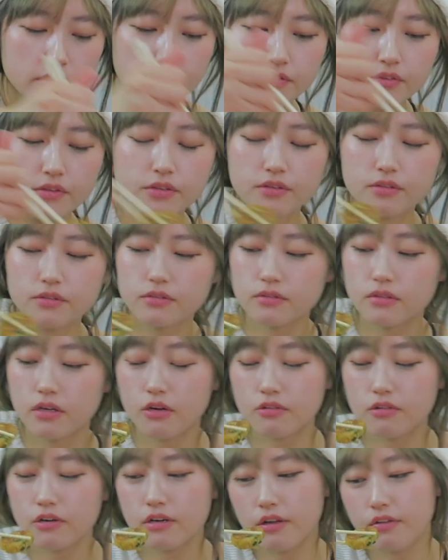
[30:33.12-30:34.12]
if you
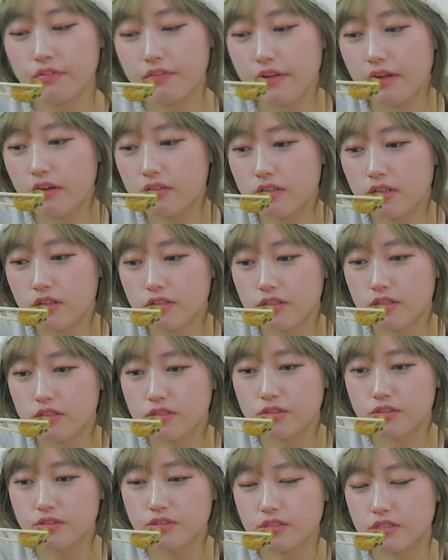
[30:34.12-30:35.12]
already failed on
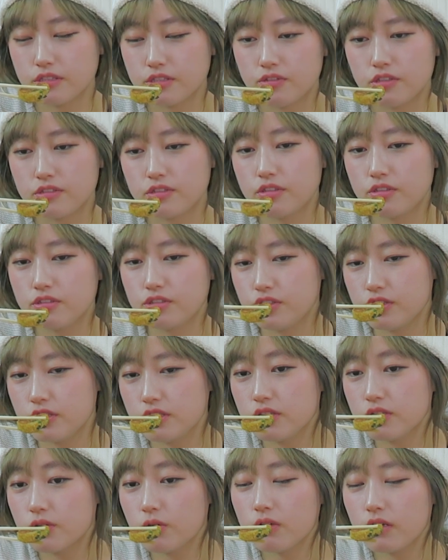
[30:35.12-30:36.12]
your New Year's resolution,